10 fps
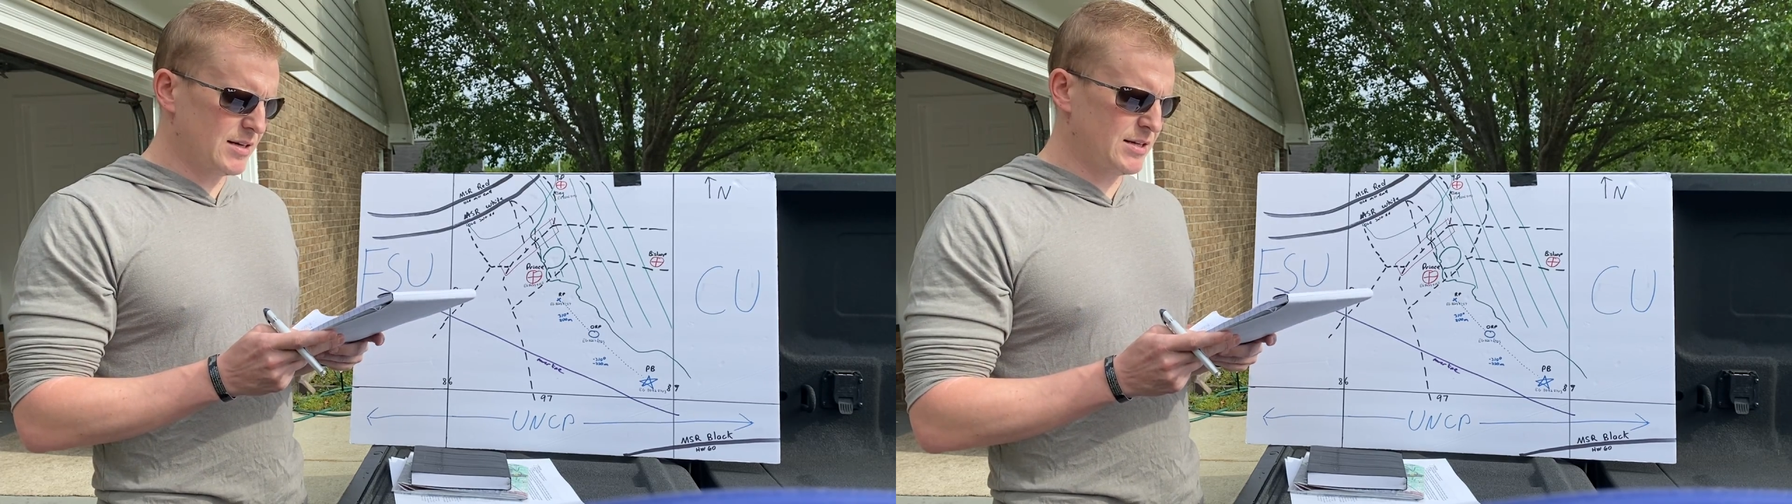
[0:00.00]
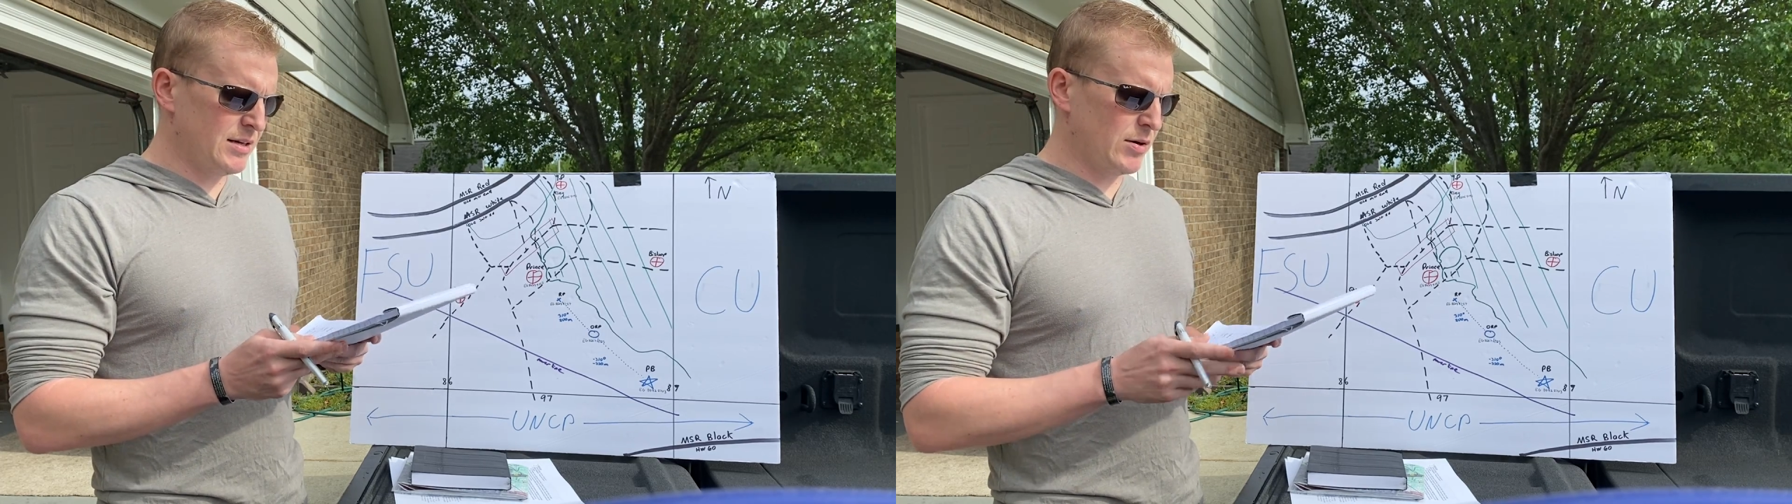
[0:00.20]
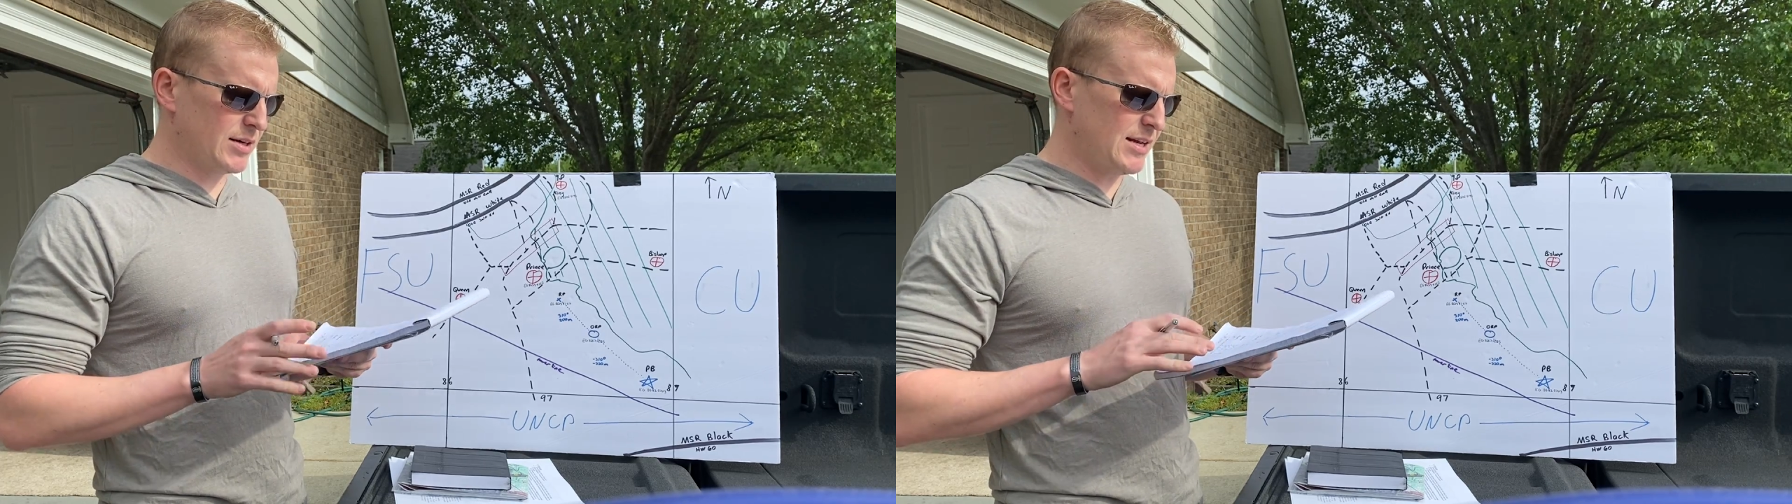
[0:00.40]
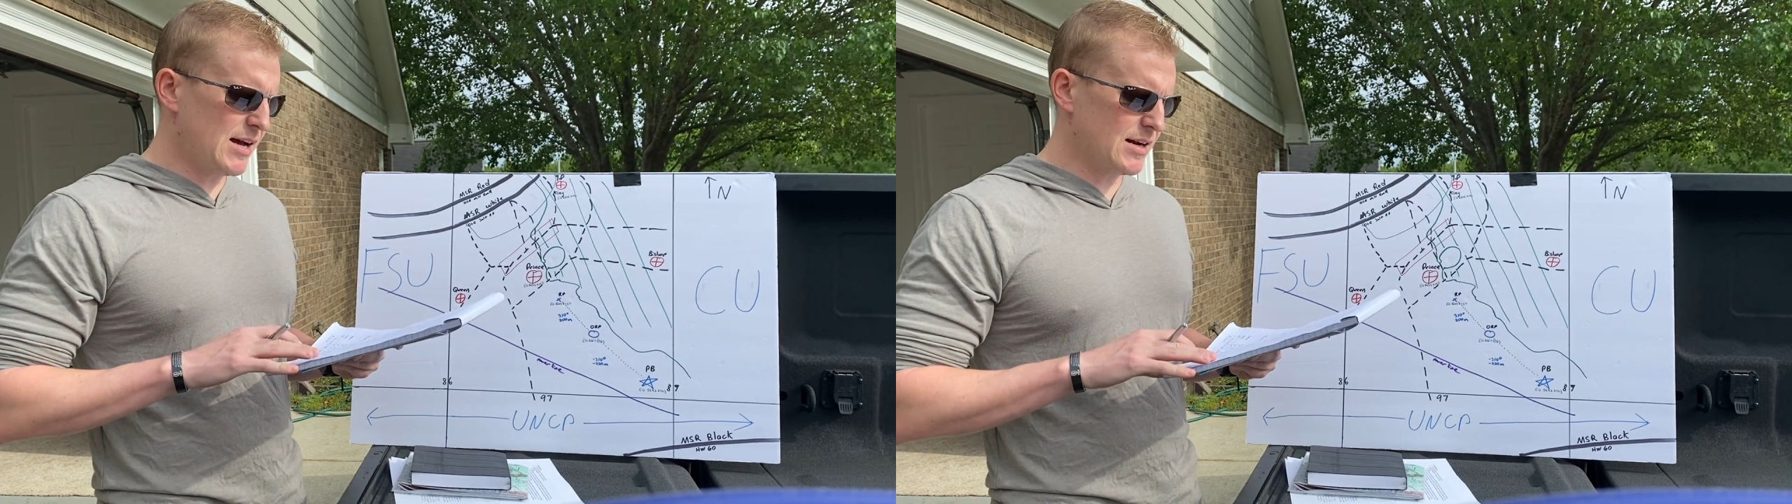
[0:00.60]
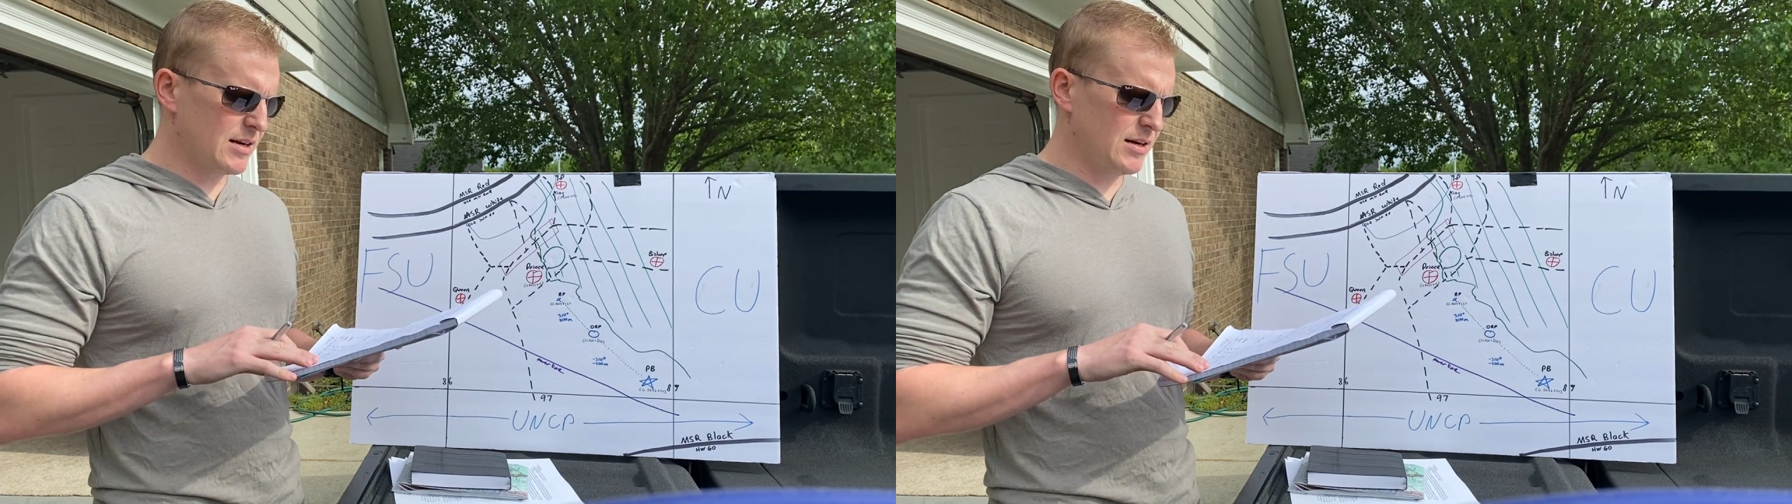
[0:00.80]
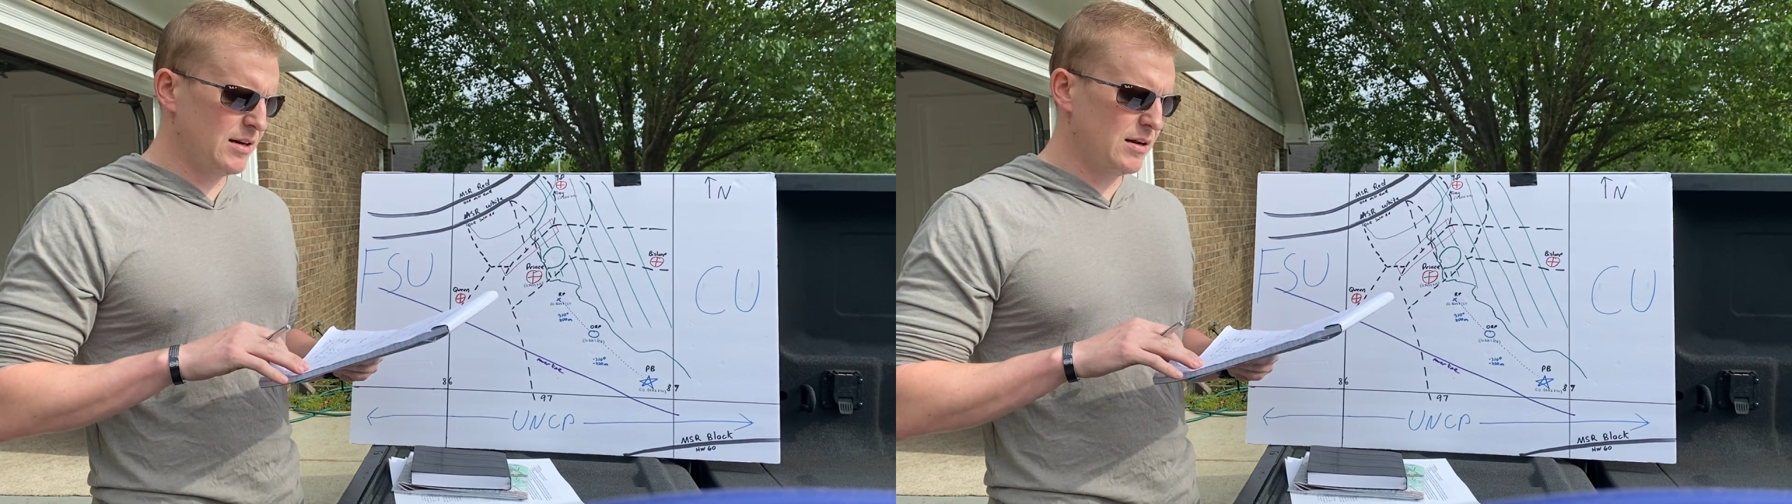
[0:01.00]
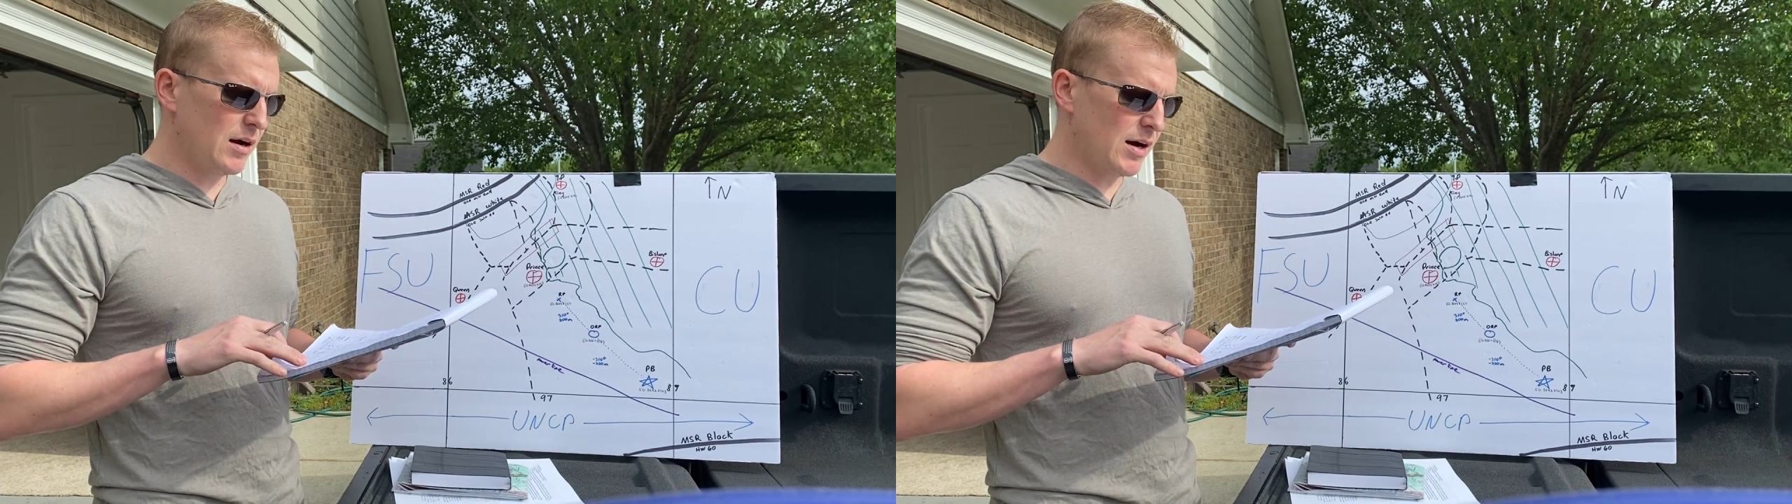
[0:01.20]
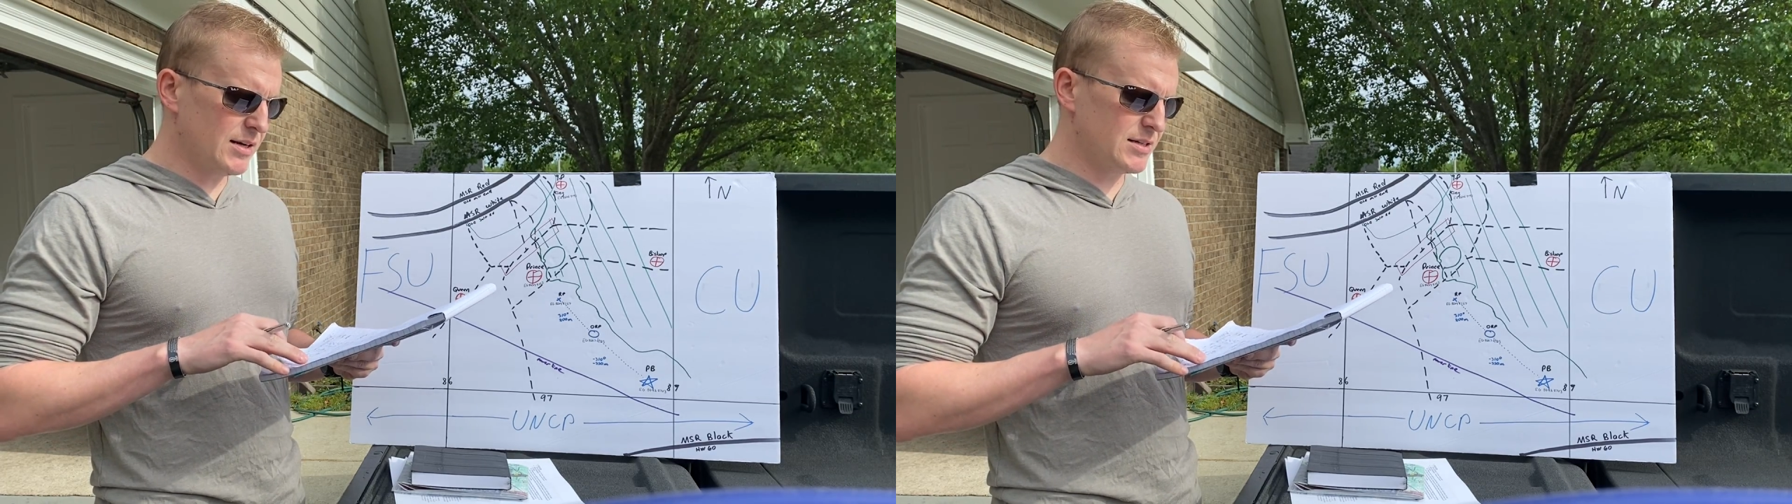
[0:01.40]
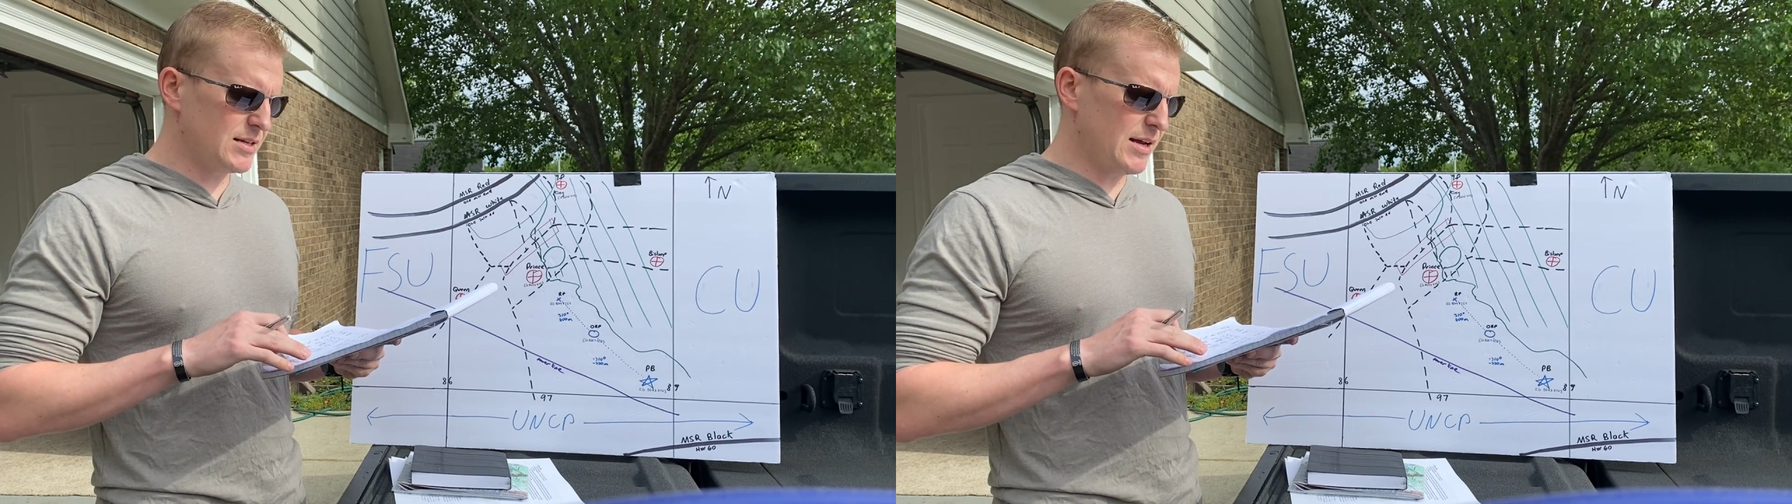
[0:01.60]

to attack us